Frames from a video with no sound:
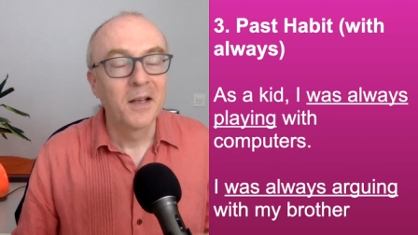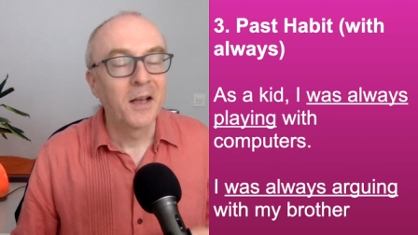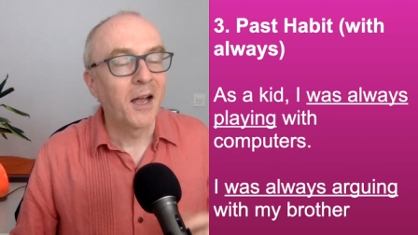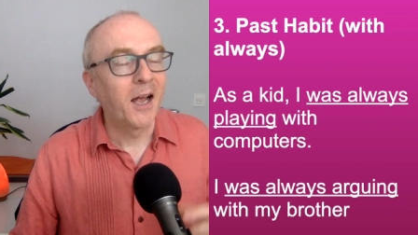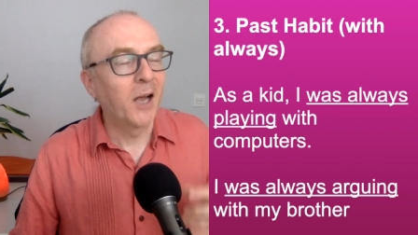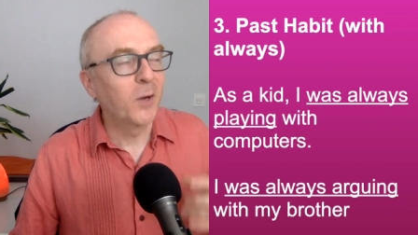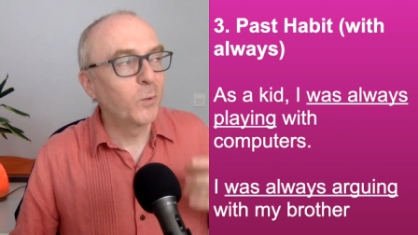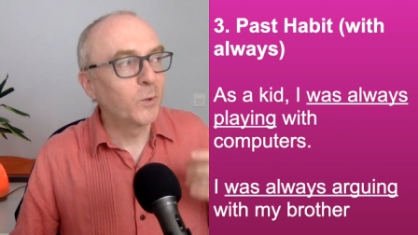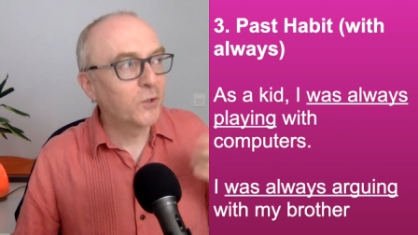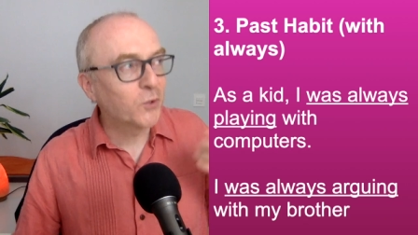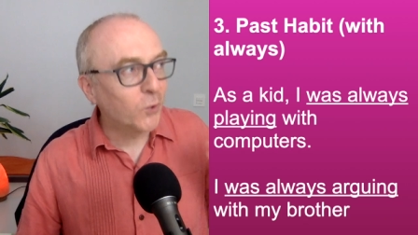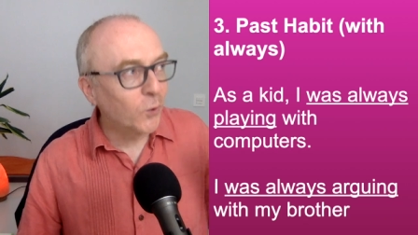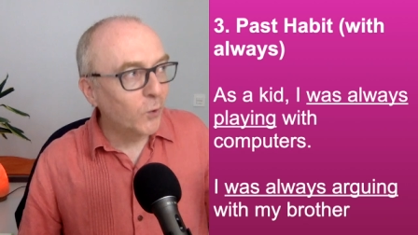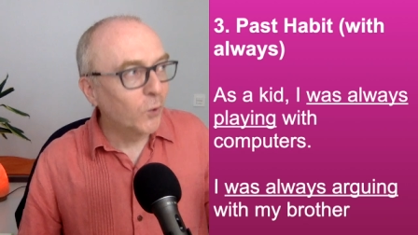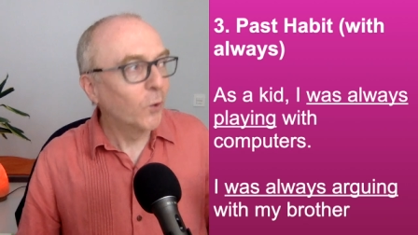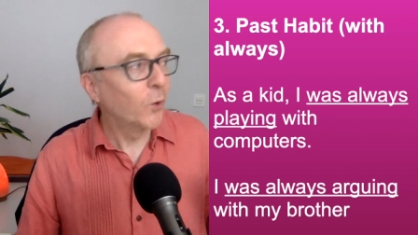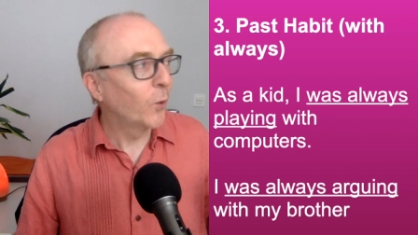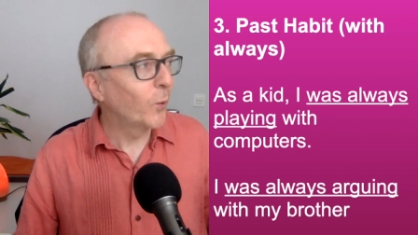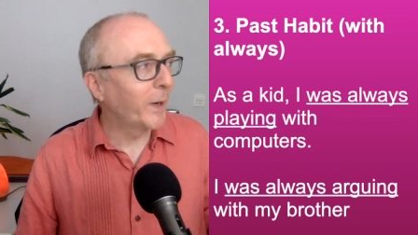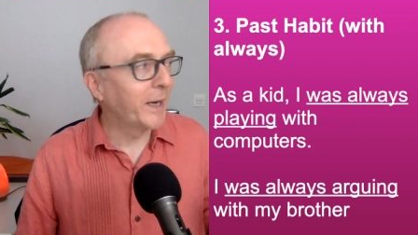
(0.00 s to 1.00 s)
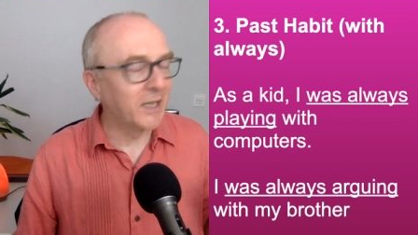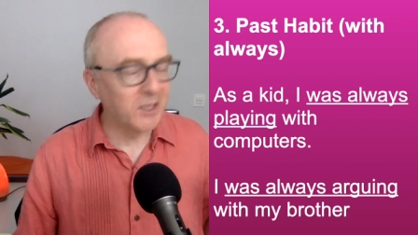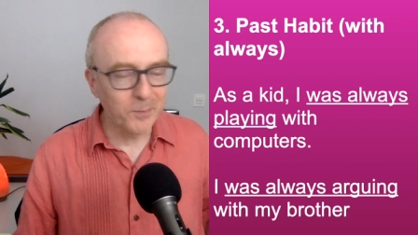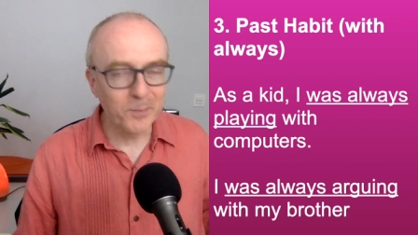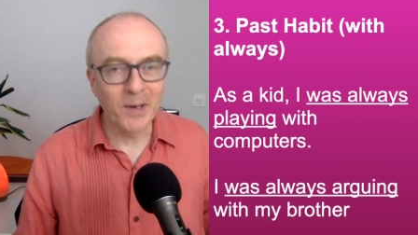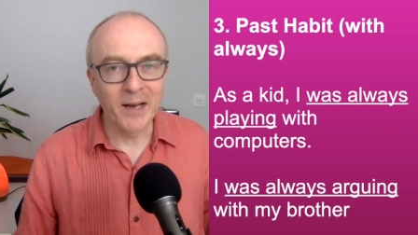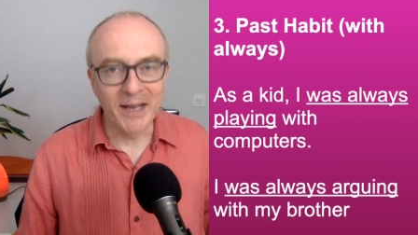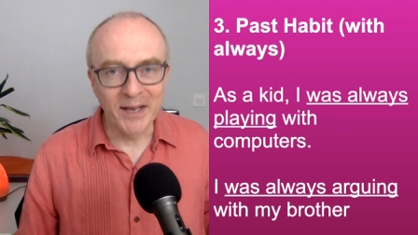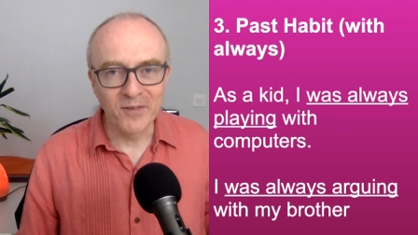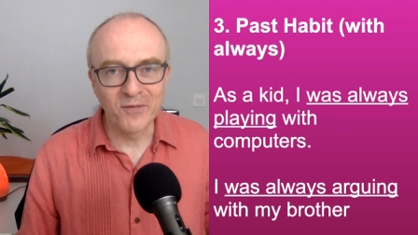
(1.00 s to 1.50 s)
I was always
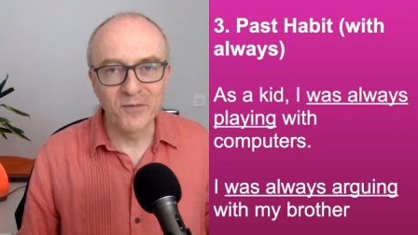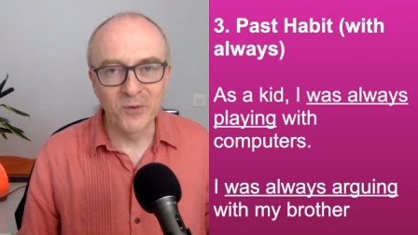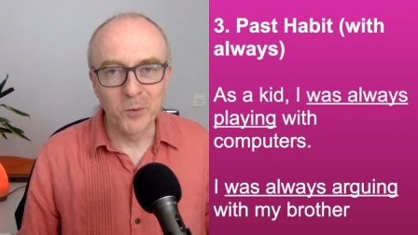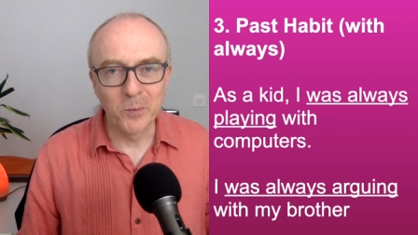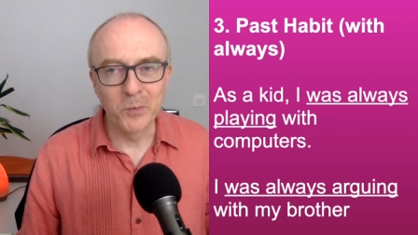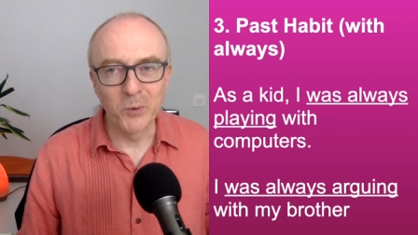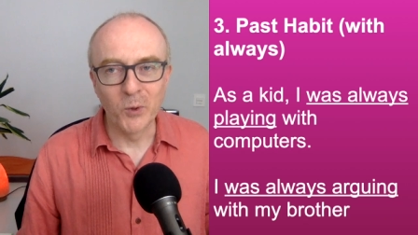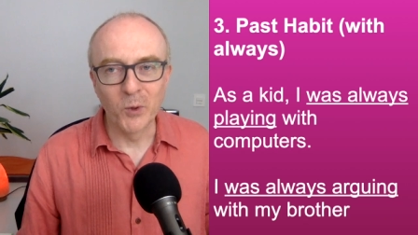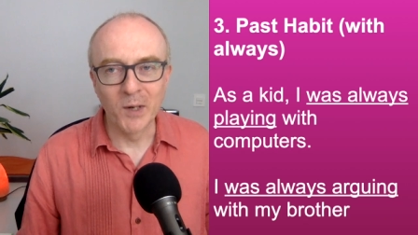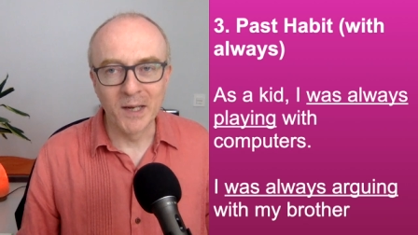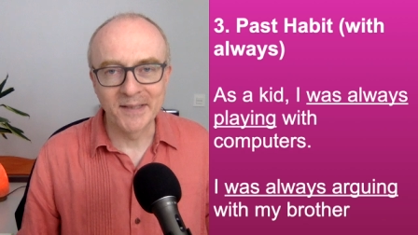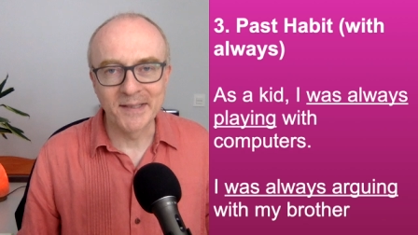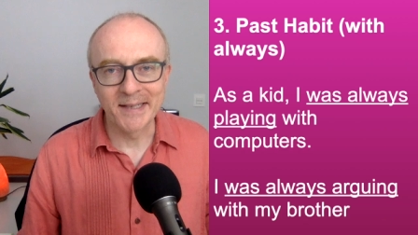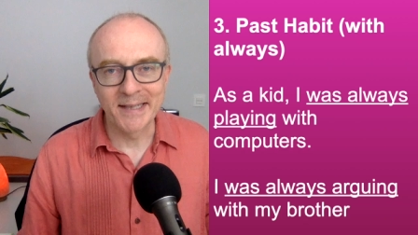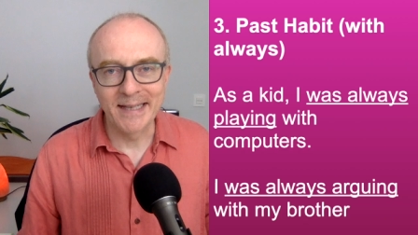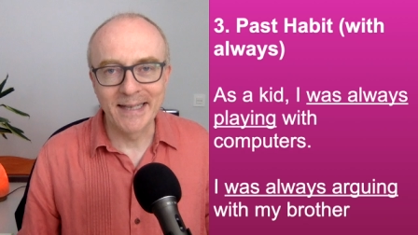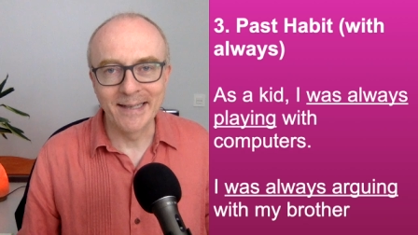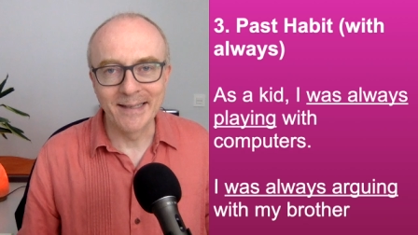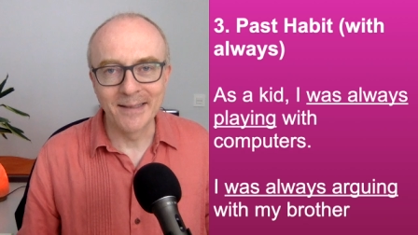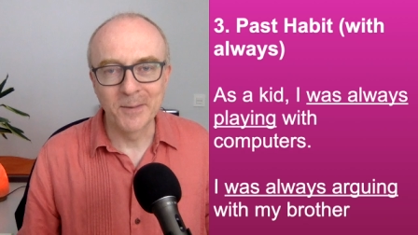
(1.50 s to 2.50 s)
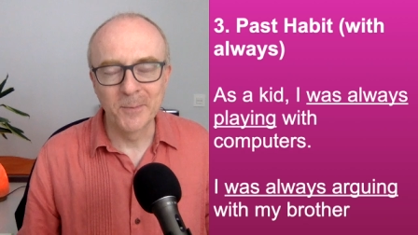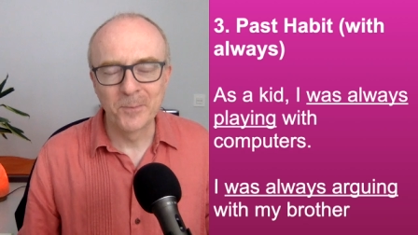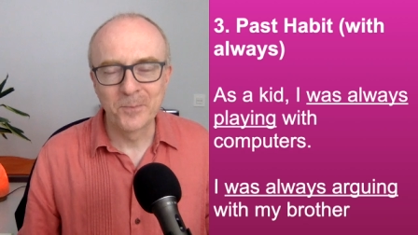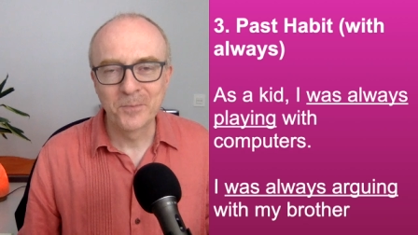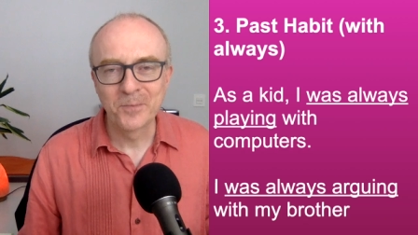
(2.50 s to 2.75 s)
playing football as a kid.